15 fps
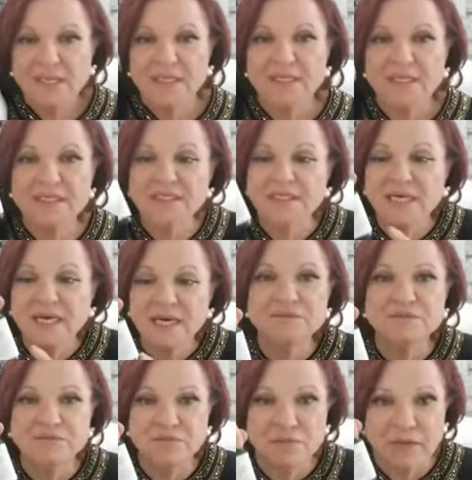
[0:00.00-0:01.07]
This
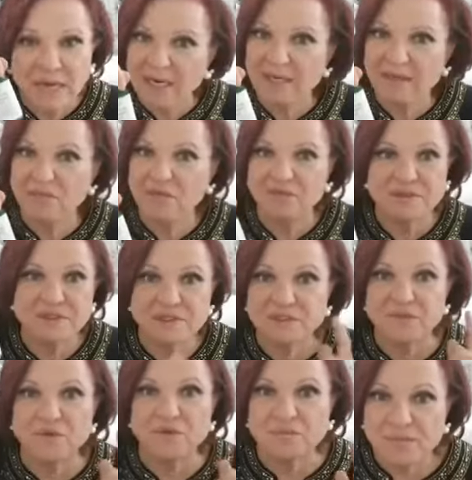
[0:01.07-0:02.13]
comes from almonds, it's
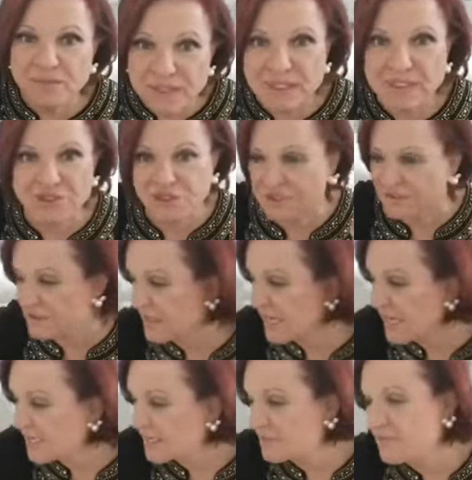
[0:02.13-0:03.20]
not bleach, it's
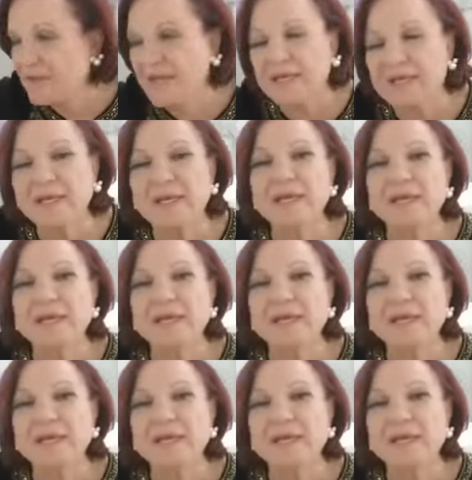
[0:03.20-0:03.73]
lightening.